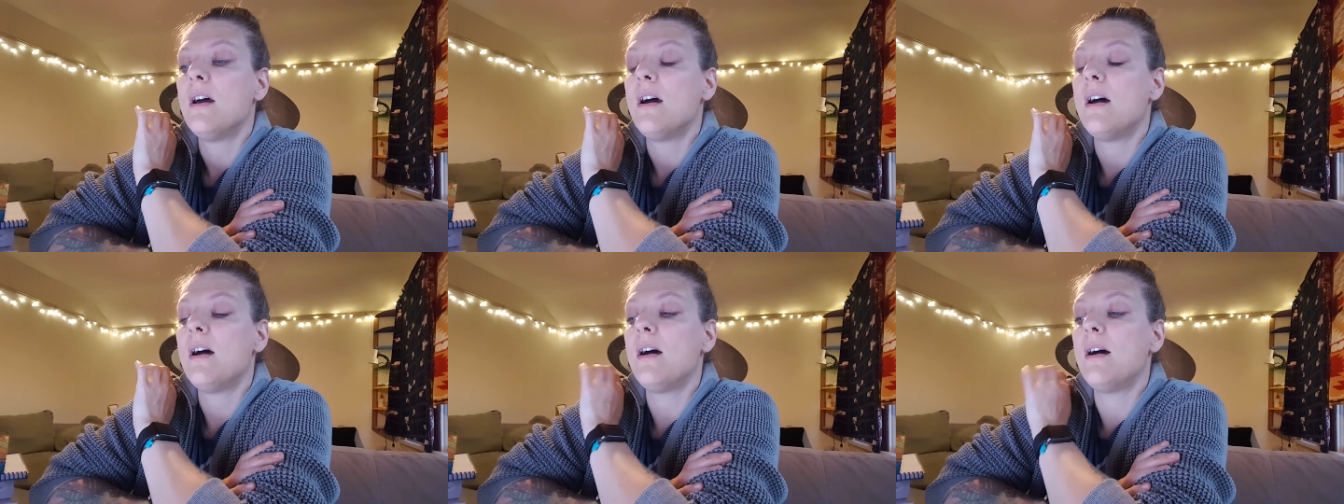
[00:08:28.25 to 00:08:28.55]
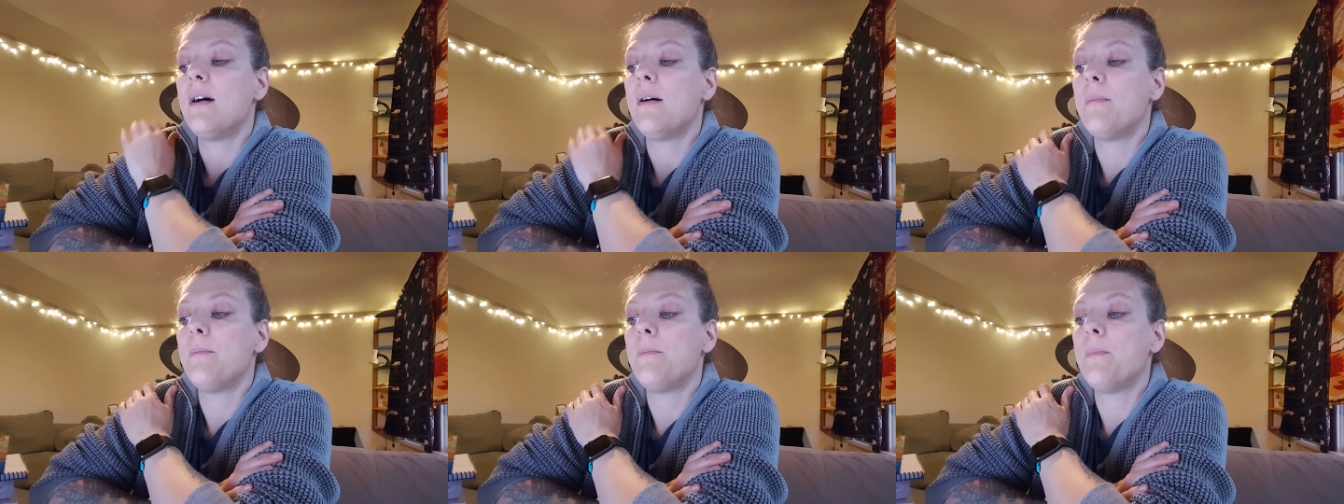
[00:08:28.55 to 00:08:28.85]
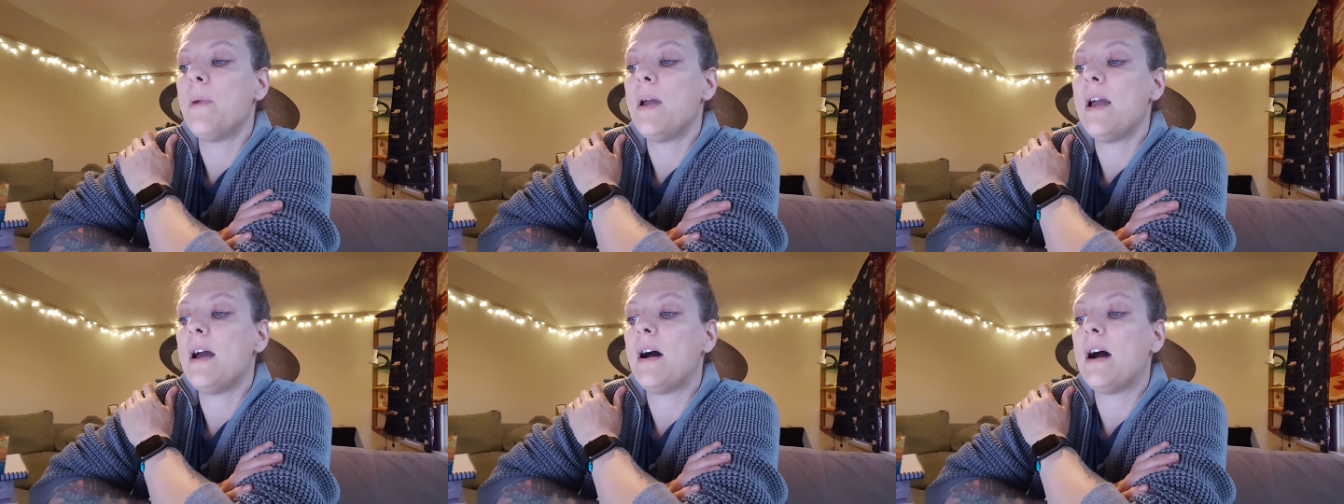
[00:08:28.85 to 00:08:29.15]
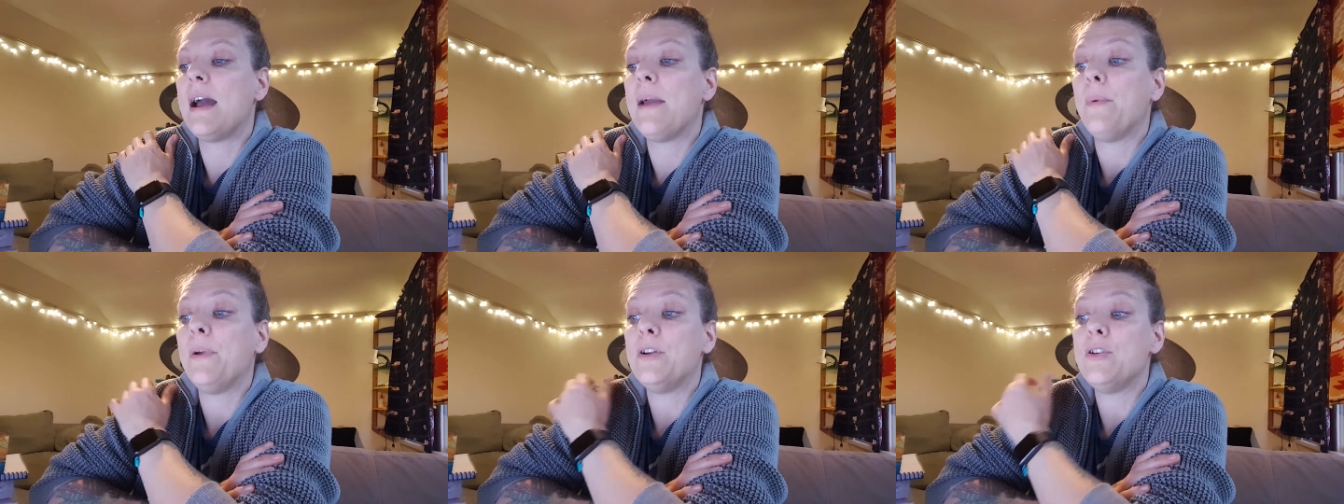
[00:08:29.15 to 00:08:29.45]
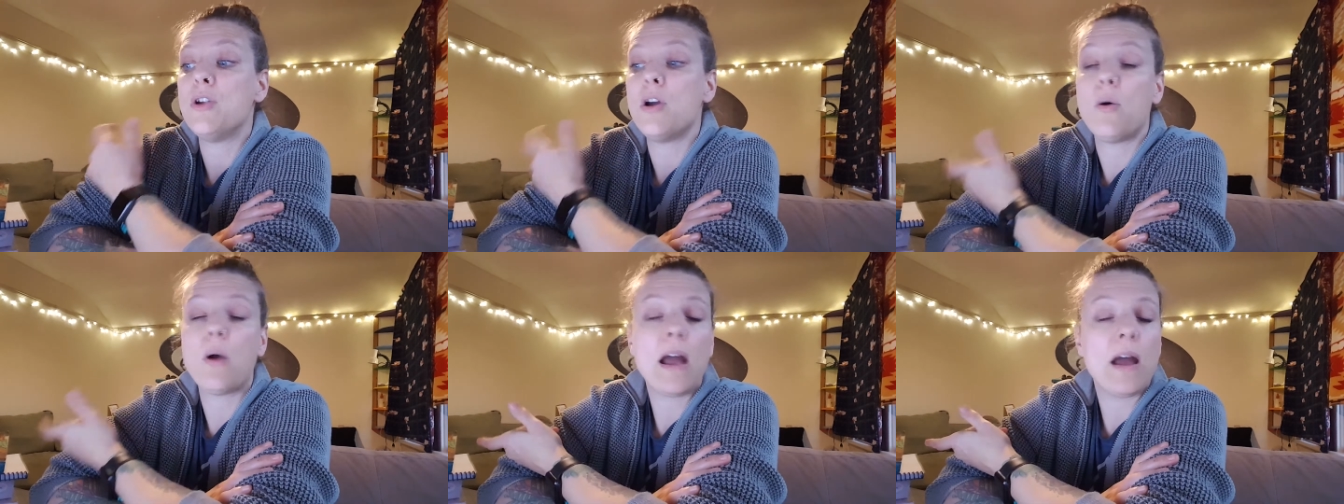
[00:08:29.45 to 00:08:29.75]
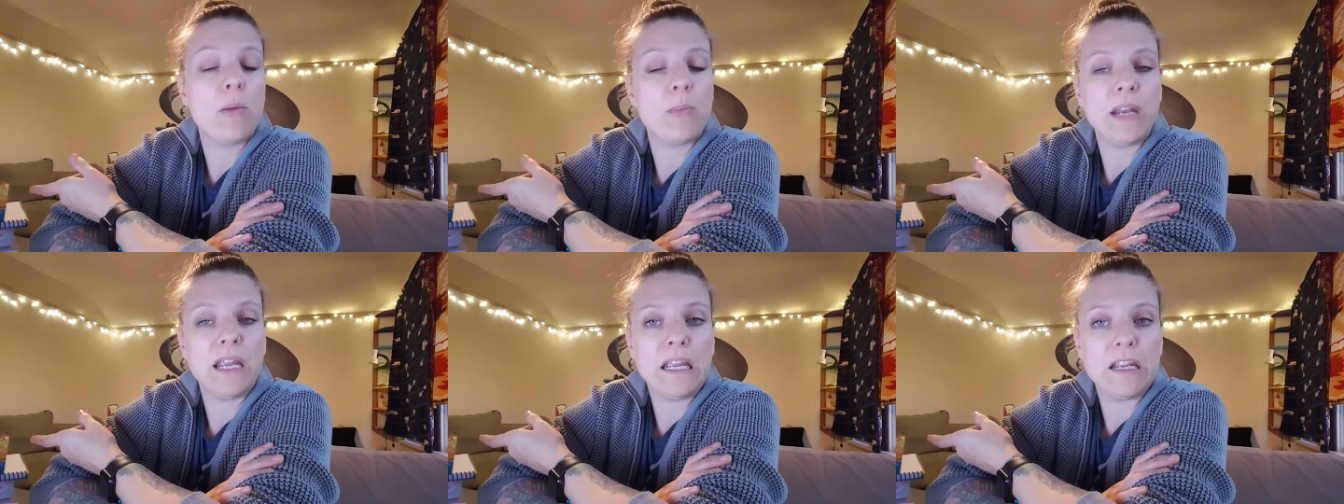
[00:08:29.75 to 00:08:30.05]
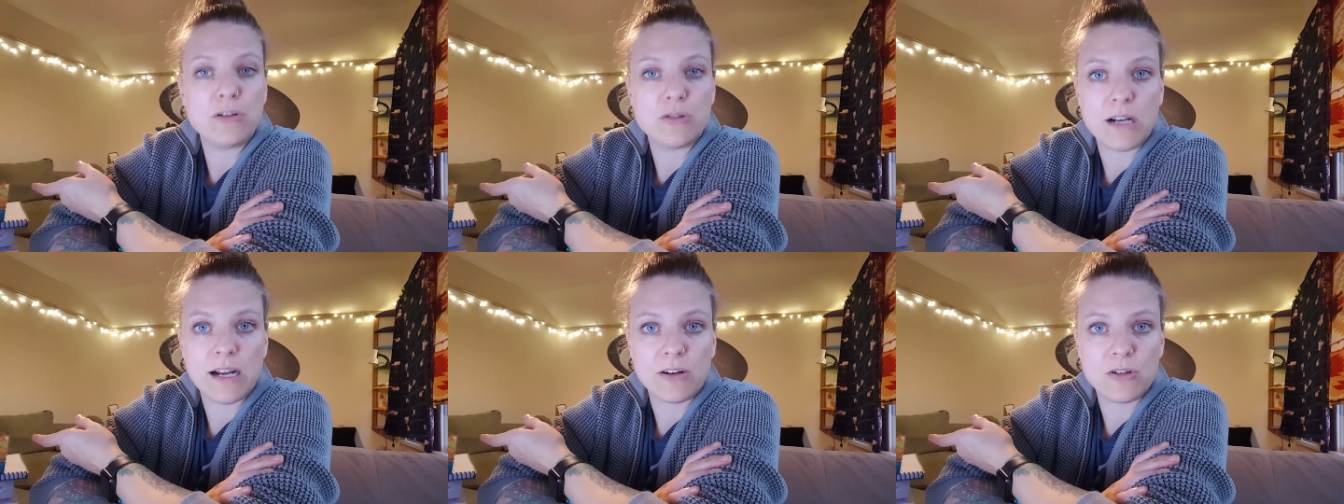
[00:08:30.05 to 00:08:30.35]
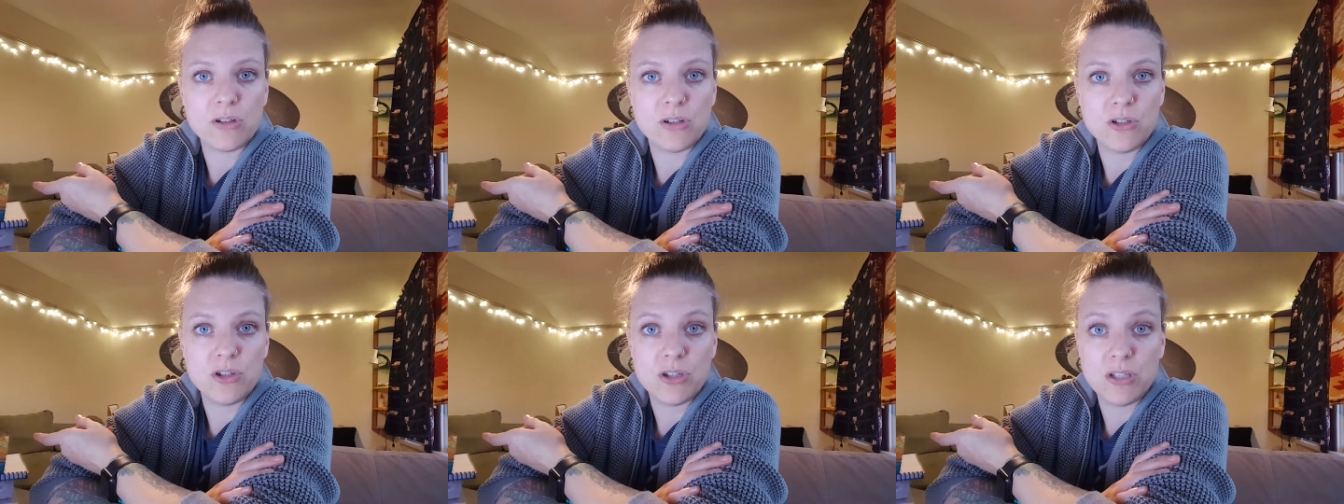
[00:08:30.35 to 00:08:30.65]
I would note how many contractions